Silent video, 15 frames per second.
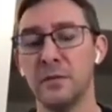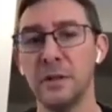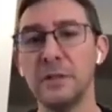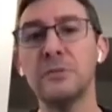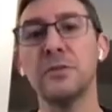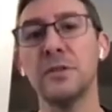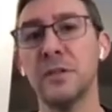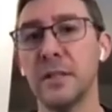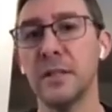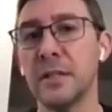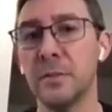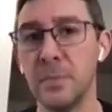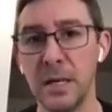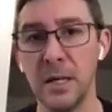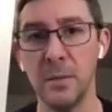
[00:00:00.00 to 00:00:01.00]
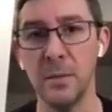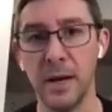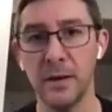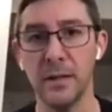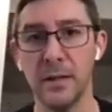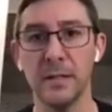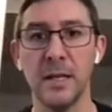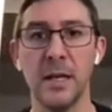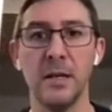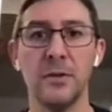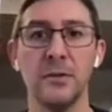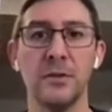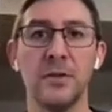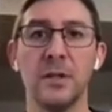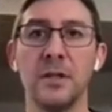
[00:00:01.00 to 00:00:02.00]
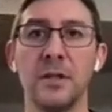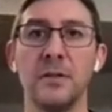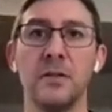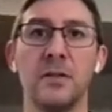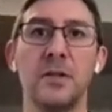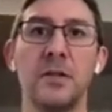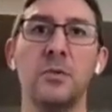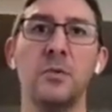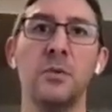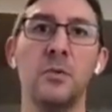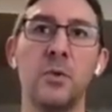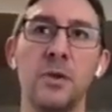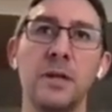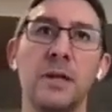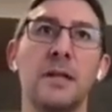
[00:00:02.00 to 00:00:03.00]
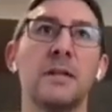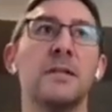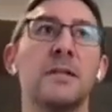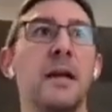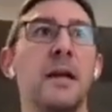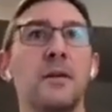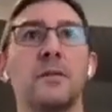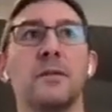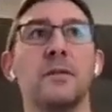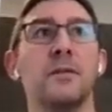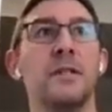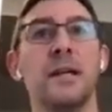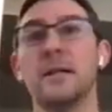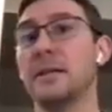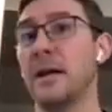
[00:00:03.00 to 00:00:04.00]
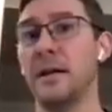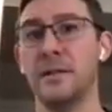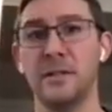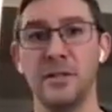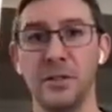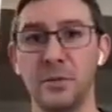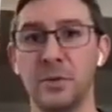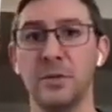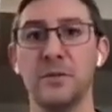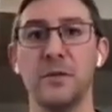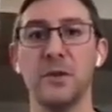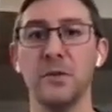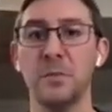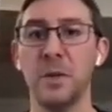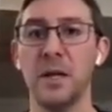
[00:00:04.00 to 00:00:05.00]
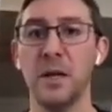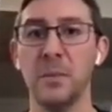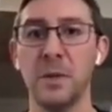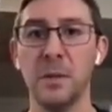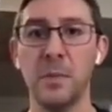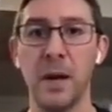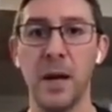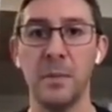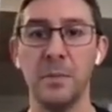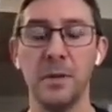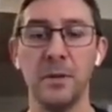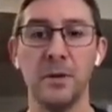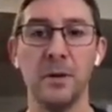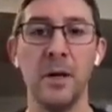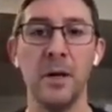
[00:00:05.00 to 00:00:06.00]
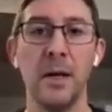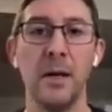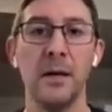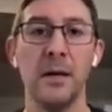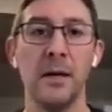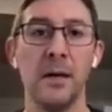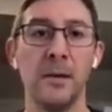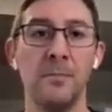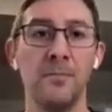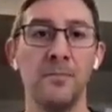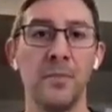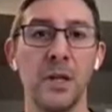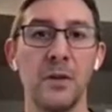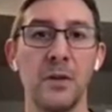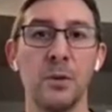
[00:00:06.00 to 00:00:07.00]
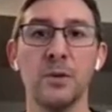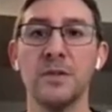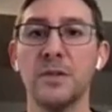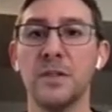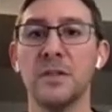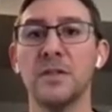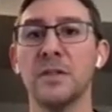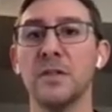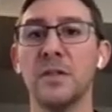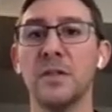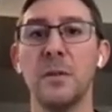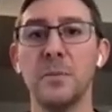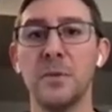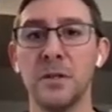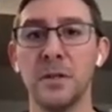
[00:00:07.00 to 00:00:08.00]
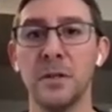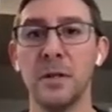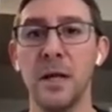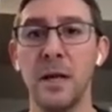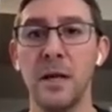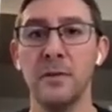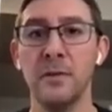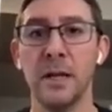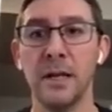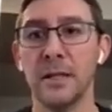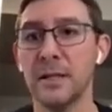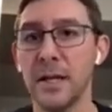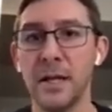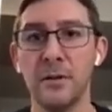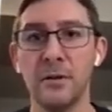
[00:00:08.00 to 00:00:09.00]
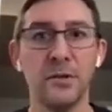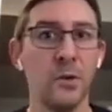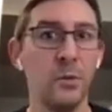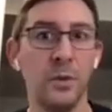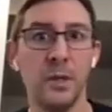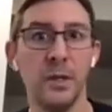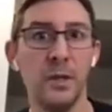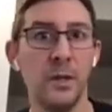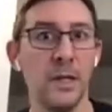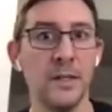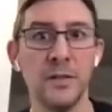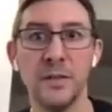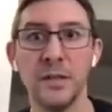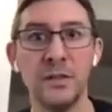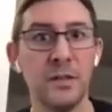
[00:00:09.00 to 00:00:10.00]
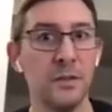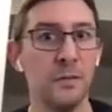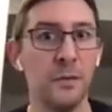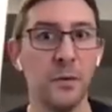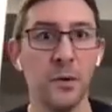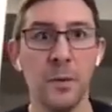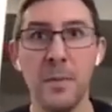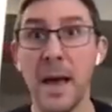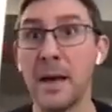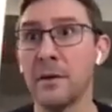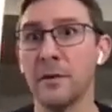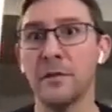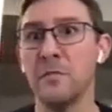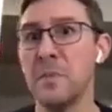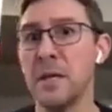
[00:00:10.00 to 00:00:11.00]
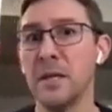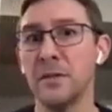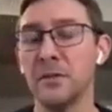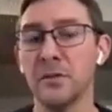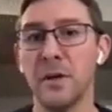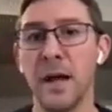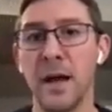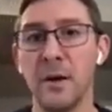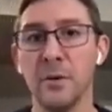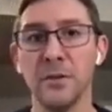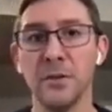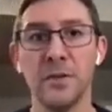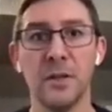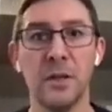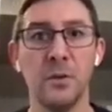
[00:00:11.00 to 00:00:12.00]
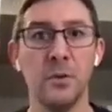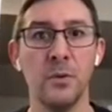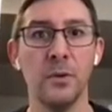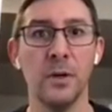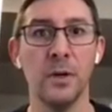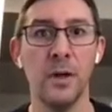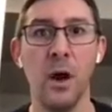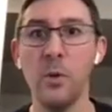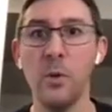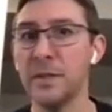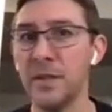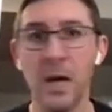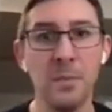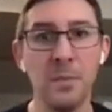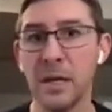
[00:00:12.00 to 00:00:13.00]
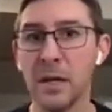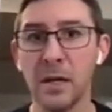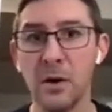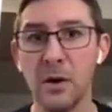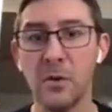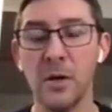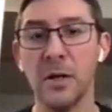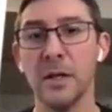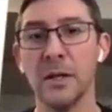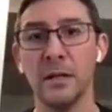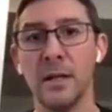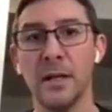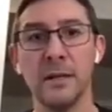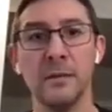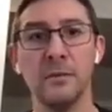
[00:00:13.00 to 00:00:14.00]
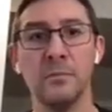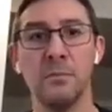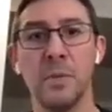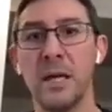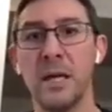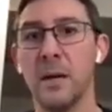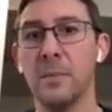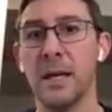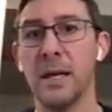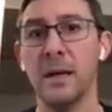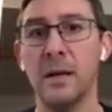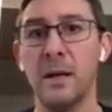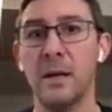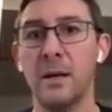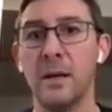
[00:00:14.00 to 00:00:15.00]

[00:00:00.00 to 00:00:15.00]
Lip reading: of interesting to me about containers is, when the container technology was first becoming popular, there was this assumption that containers only existed for a matter of minutes or hours, that they were always coming and going and becoming